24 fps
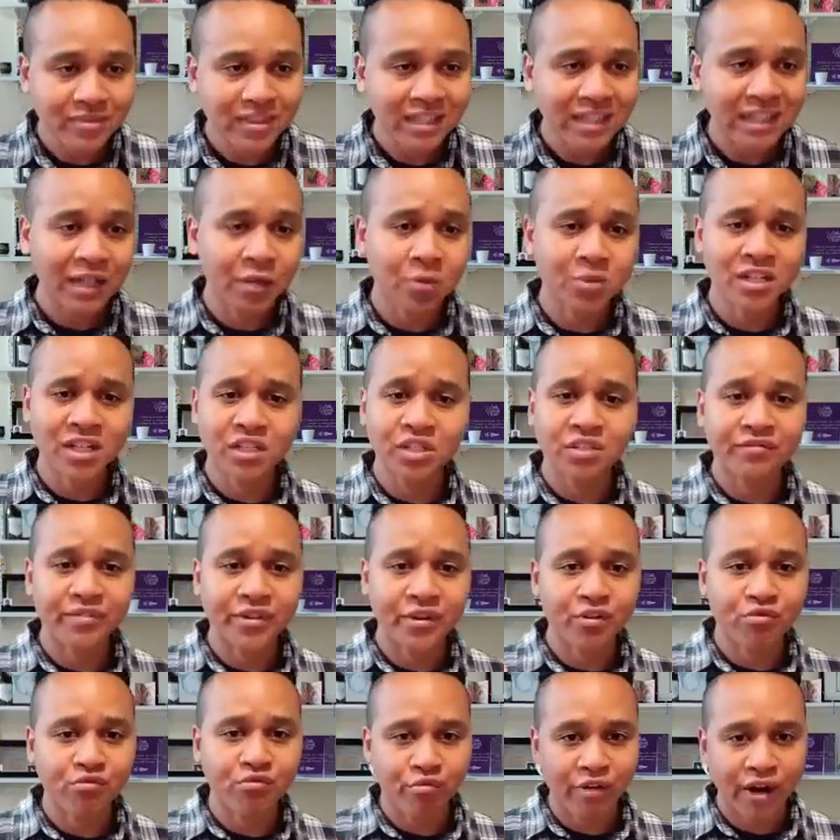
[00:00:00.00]
And it was actually
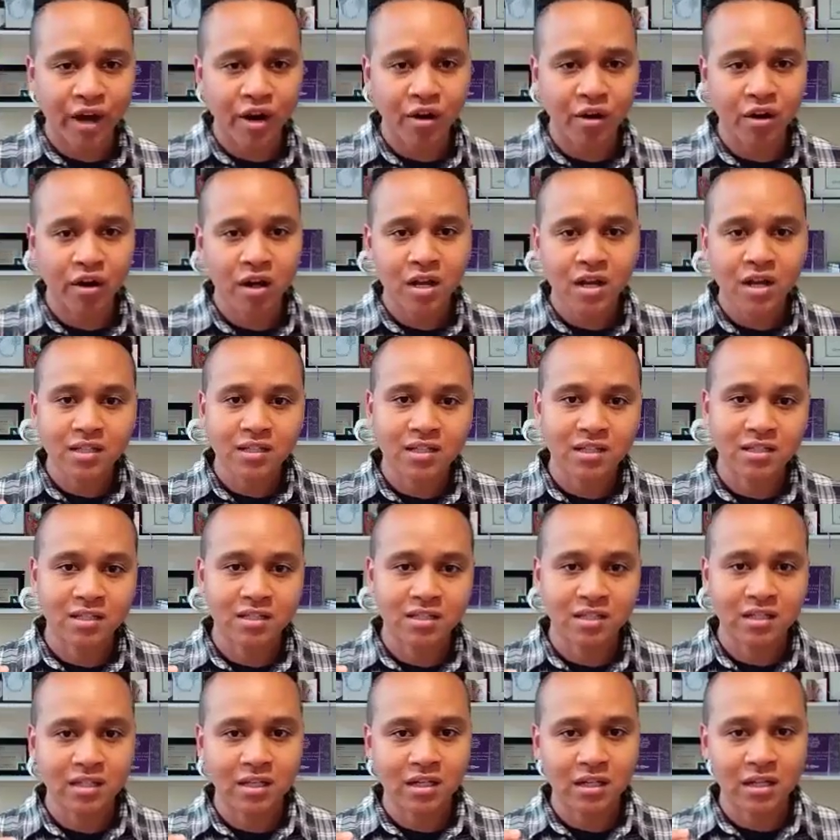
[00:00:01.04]
very rare to
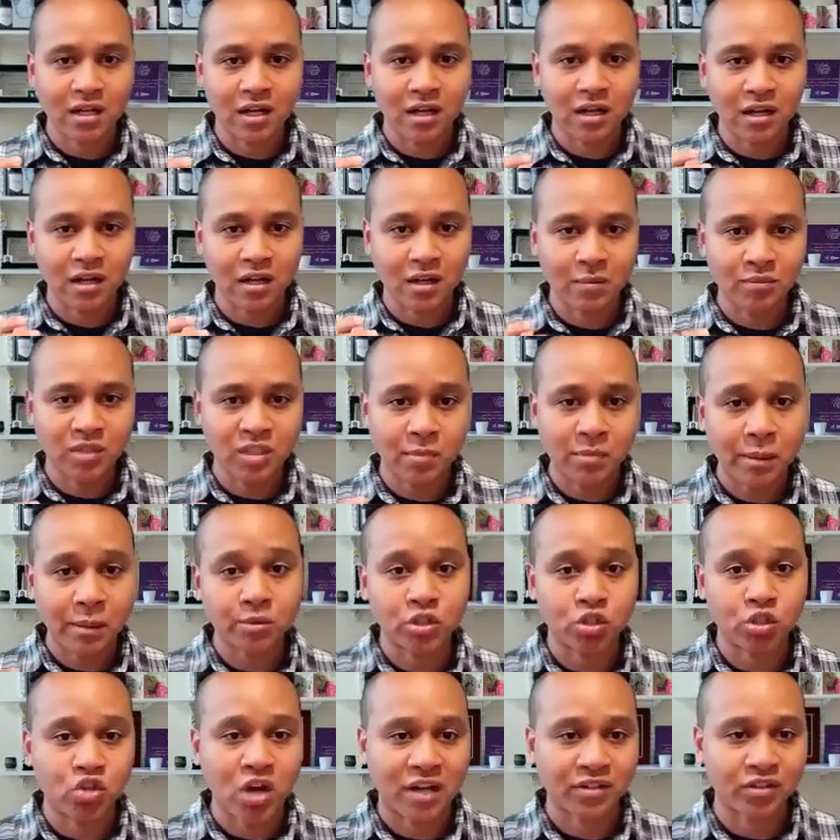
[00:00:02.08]
see, to be able
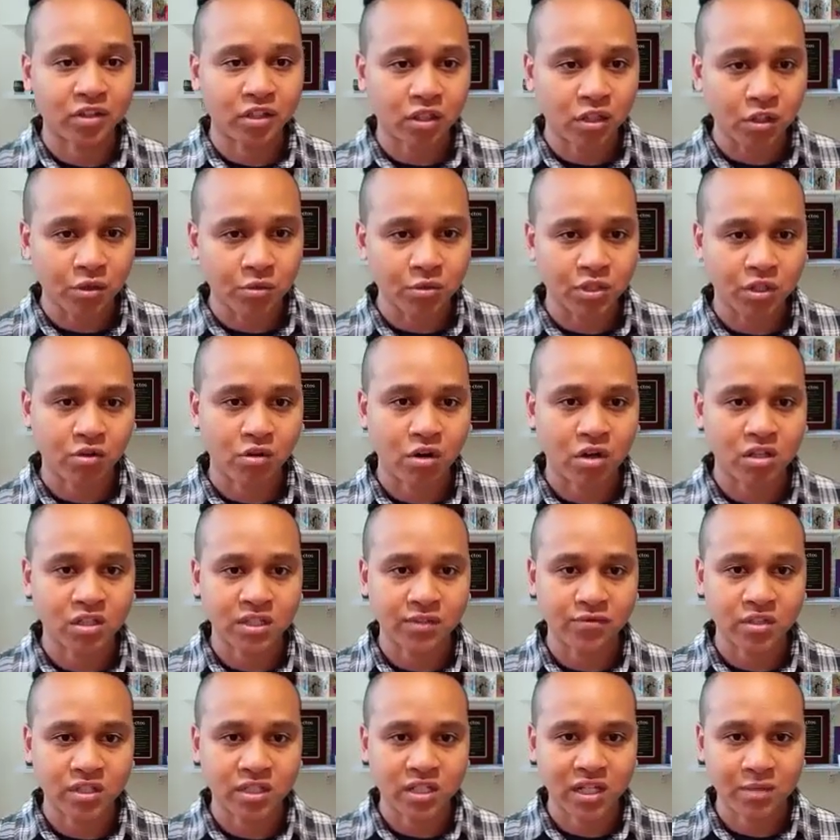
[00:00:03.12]
to track the clones across
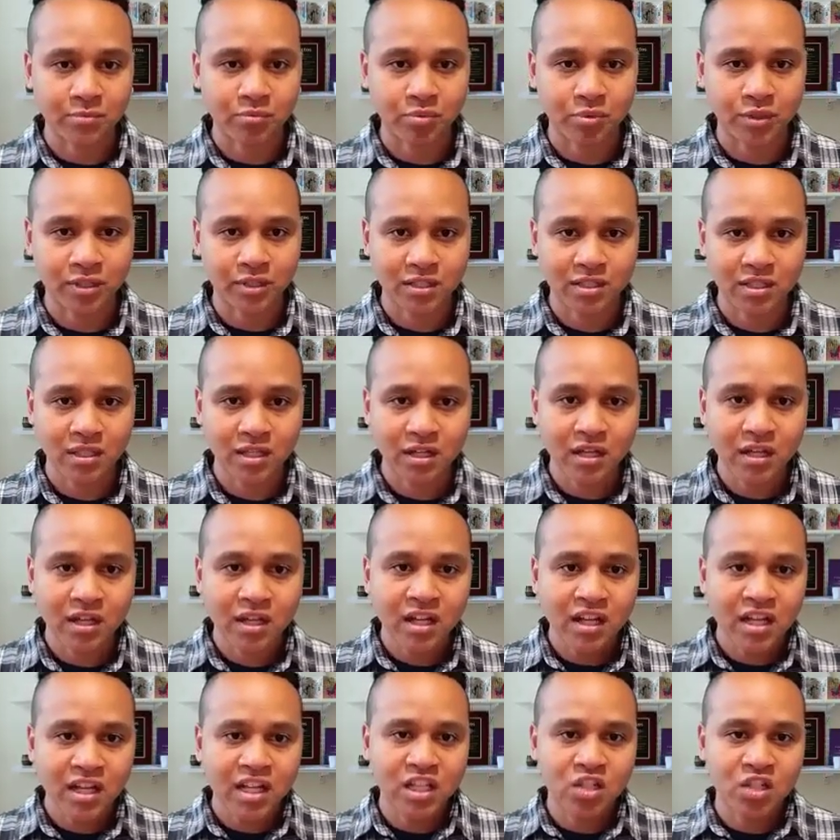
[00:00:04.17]
different time points.
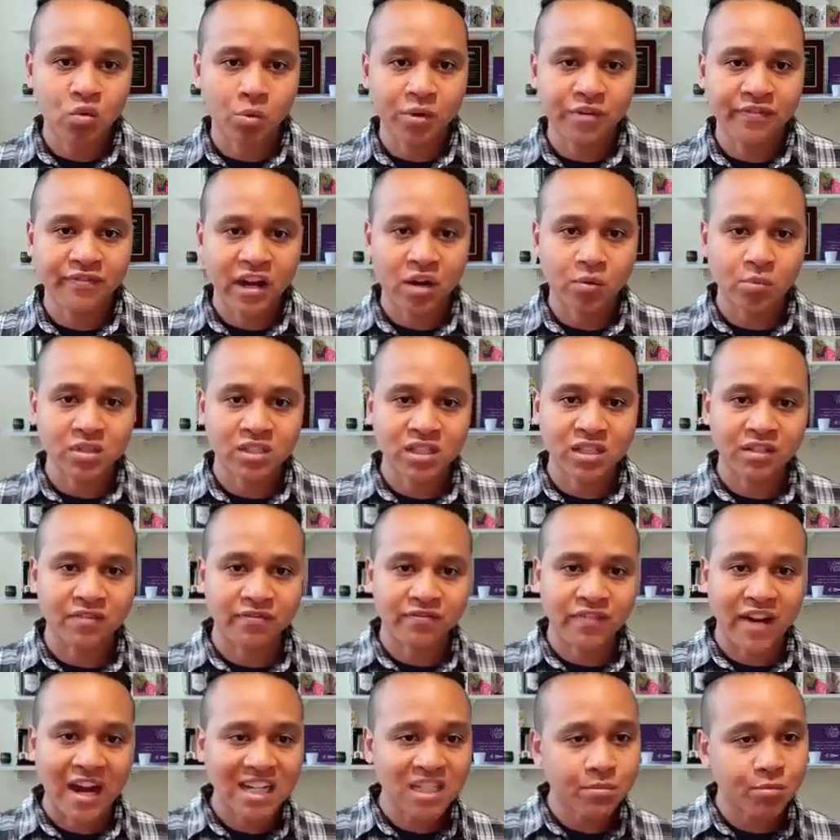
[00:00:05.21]
And so what we found was that the
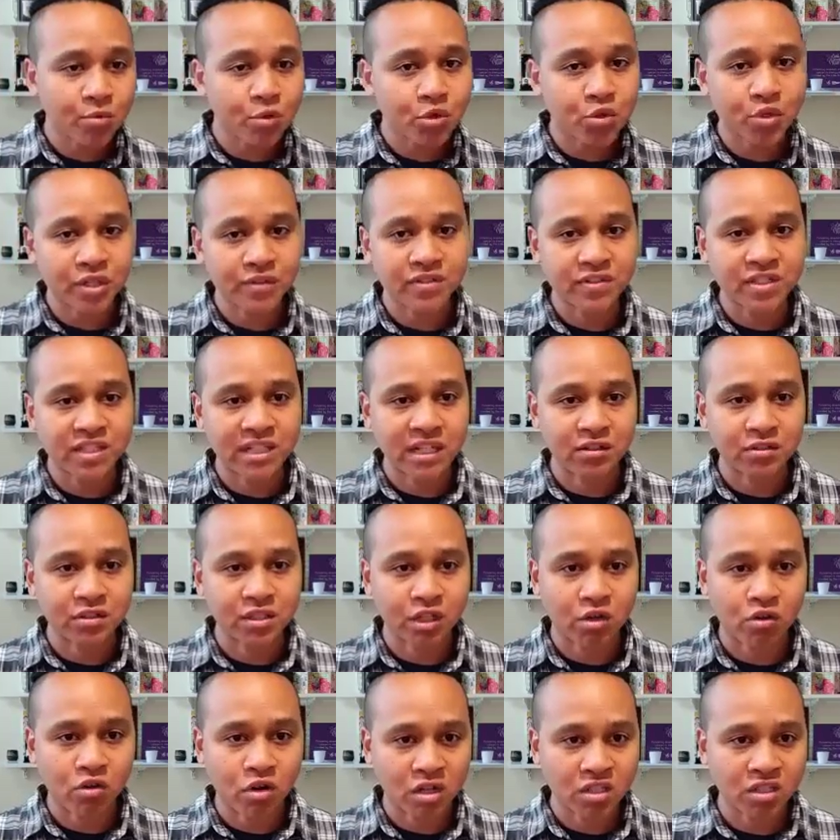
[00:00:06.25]
vast majority of cells
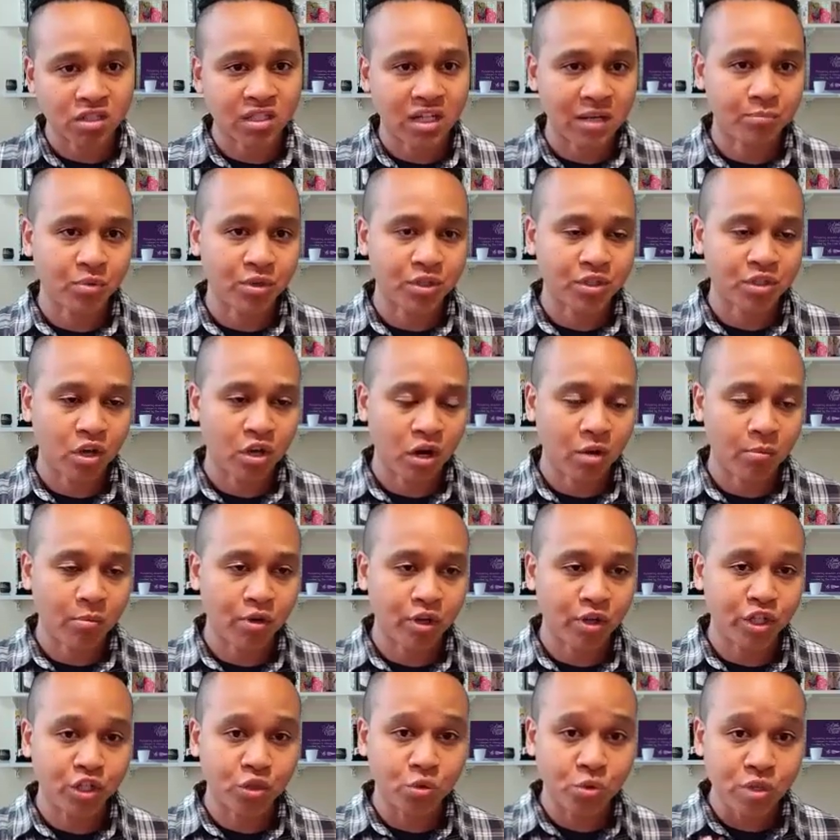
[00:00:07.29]
across time points
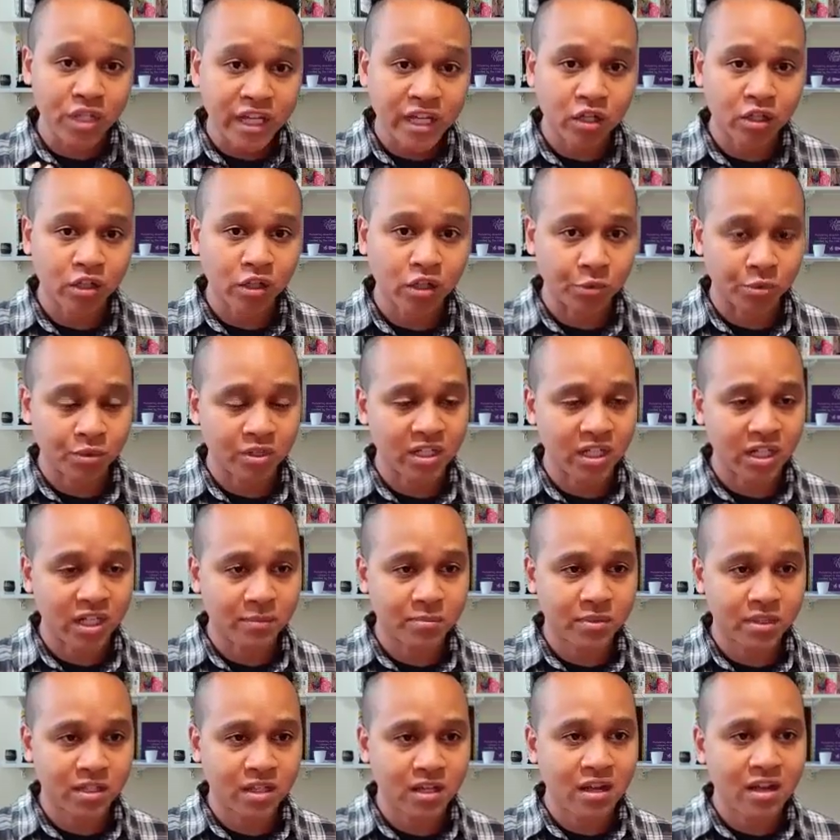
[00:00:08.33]
harbored unique
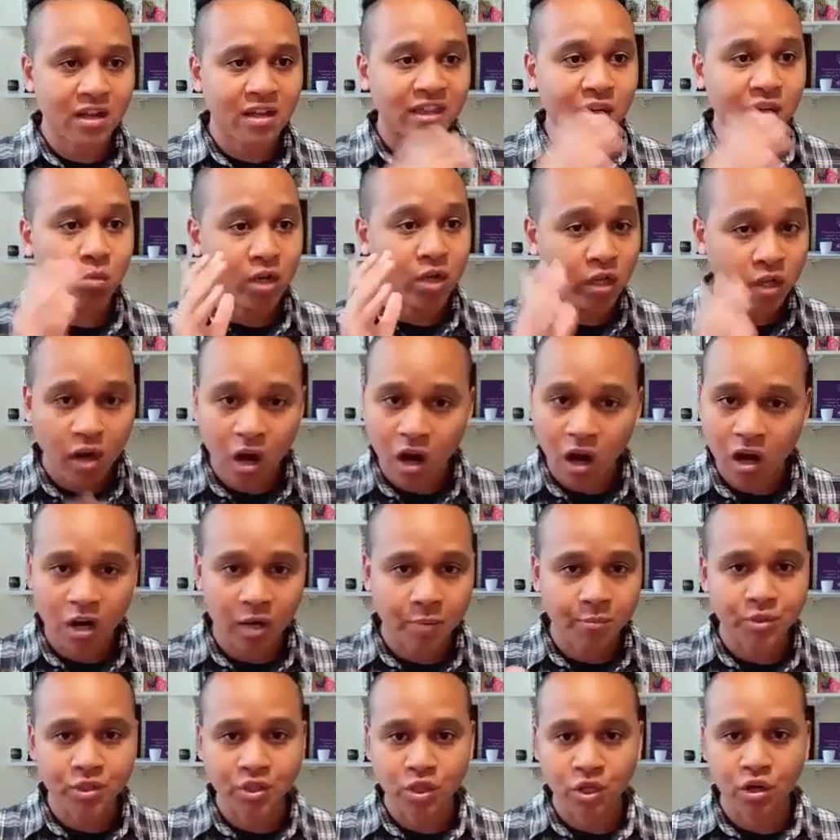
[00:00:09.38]
clonotypes that were not
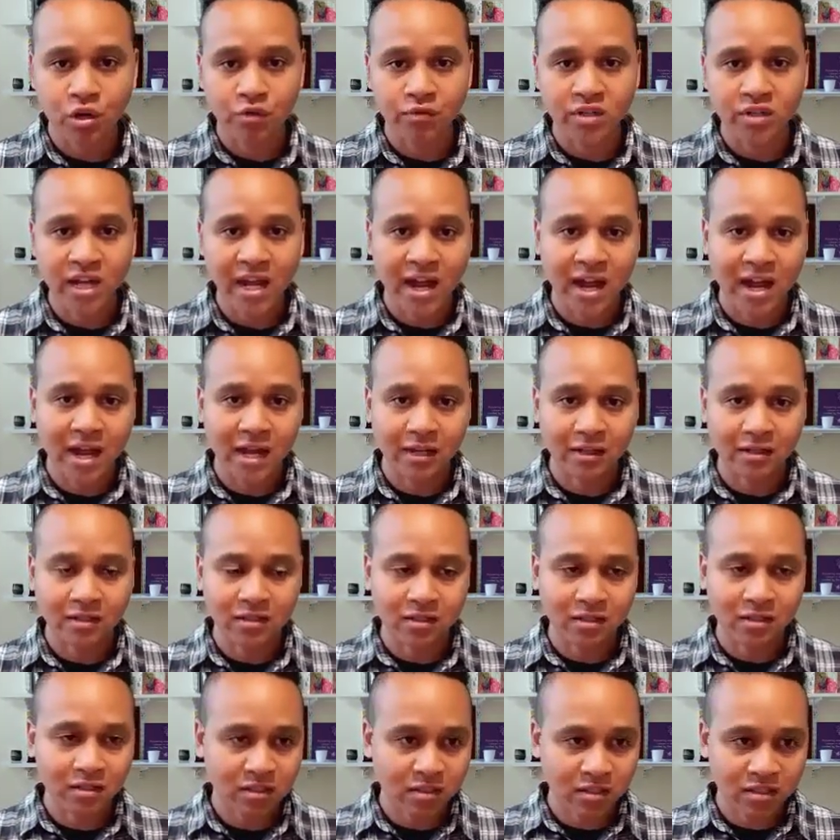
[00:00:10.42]
observed at
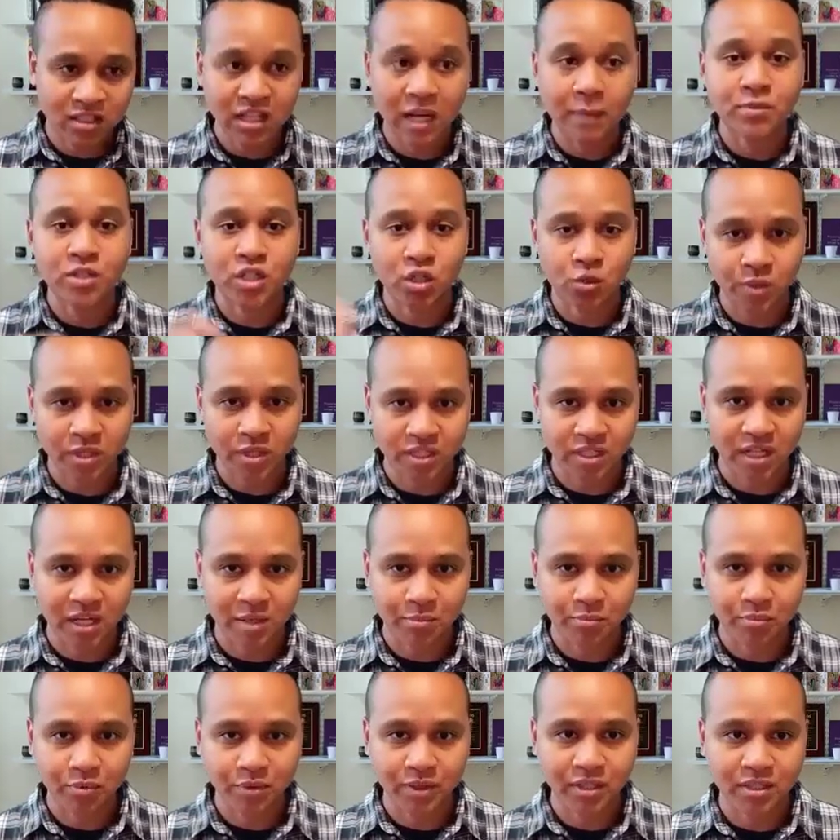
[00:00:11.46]
subsequent time
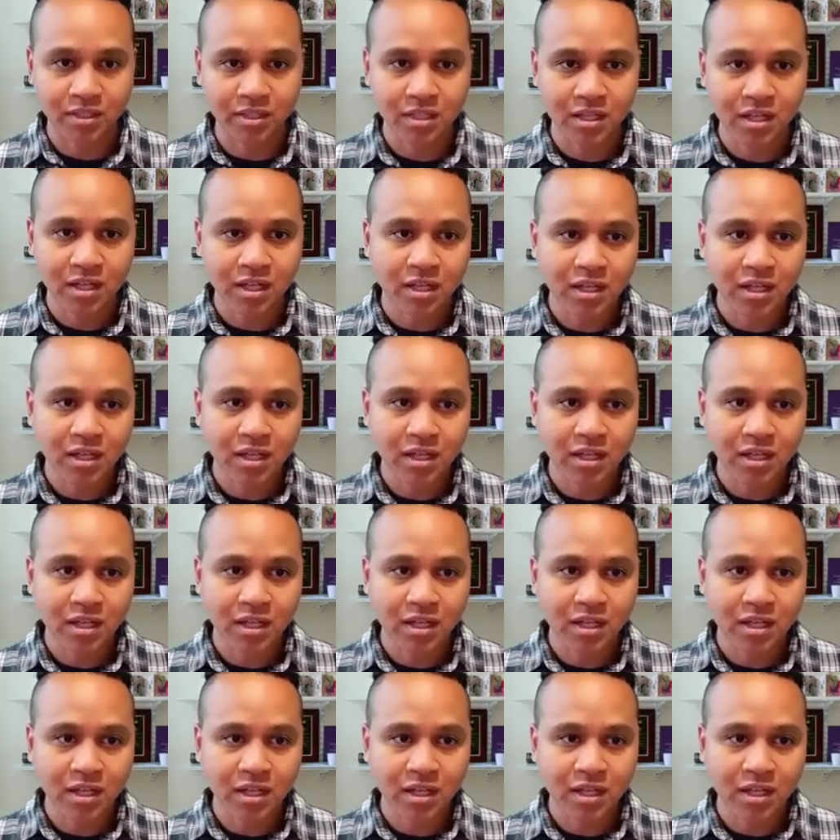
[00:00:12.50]
points.